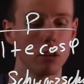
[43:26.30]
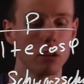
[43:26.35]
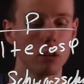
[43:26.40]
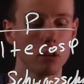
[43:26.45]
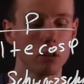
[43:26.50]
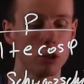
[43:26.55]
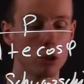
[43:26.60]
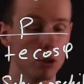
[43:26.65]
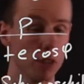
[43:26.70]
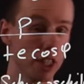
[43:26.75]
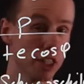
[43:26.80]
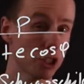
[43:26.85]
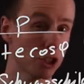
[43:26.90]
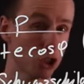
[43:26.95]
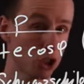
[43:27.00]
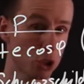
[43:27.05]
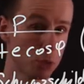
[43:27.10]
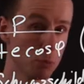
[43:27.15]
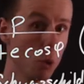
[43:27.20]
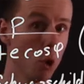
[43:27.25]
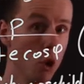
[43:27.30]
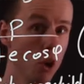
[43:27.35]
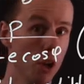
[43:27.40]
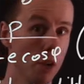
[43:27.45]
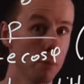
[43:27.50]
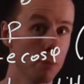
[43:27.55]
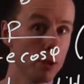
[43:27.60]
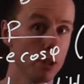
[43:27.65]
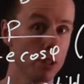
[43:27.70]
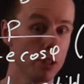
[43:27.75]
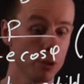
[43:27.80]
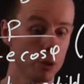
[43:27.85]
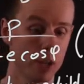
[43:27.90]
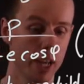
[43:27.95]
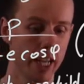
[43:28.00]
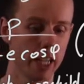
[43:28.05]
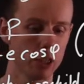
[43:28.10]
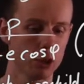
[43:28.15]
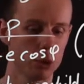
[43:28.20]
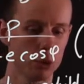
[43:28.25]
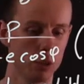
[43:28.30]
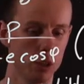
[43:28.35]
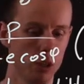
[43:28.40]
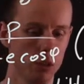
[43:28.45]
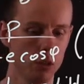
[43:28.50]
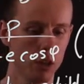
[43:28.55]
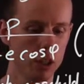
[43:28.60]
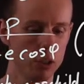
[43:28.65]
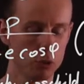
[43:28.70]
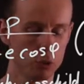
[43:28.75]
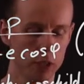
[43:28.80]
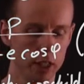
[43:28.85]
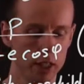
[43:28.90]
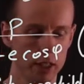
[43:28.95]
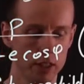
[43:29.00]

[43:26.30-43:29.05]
you know, this is a small number, okay? So it's really